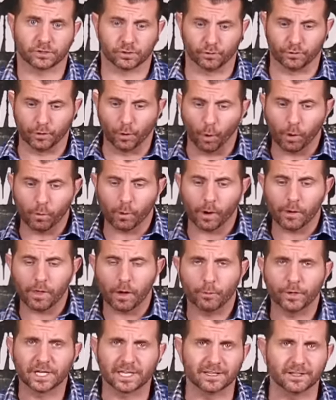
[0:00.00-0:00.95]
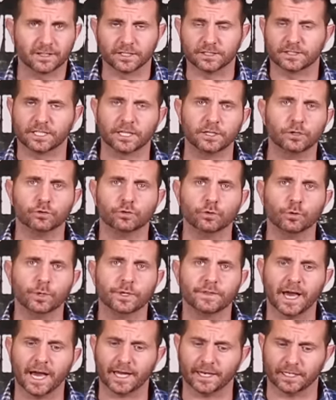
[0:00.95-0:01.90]
So the only way that we can continue
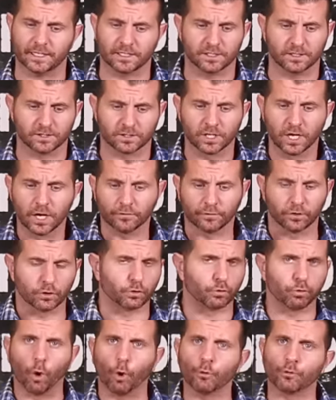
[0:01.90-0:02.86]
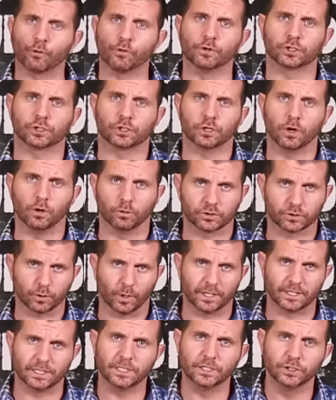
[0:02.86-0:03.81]
doing that is the growth of the show.
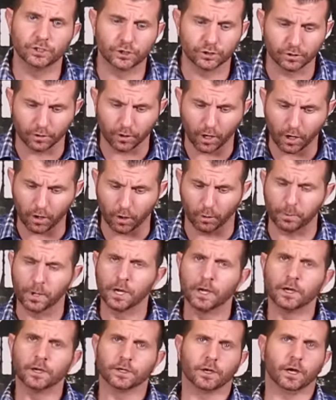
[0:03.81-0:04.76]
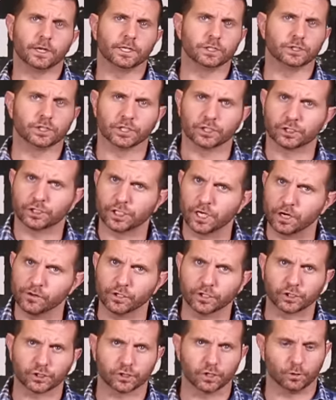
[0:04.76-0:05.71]
So I need your help. I need you to share
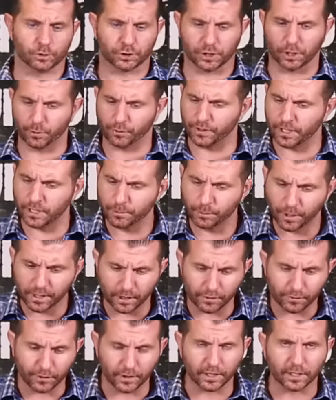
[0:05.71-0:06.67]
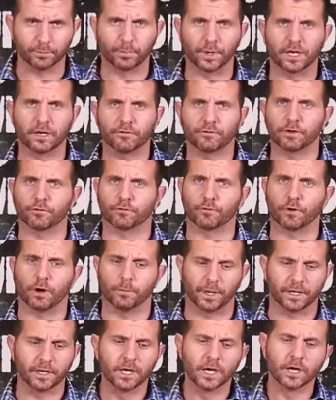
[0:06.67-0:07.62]
this show. Share with anybody that you think could benefit
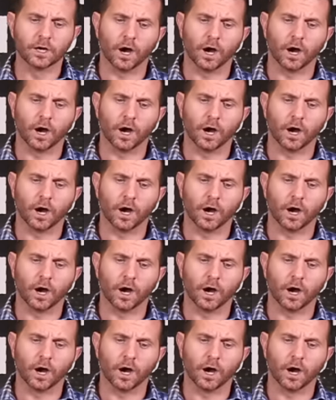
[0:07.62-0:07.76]
from it.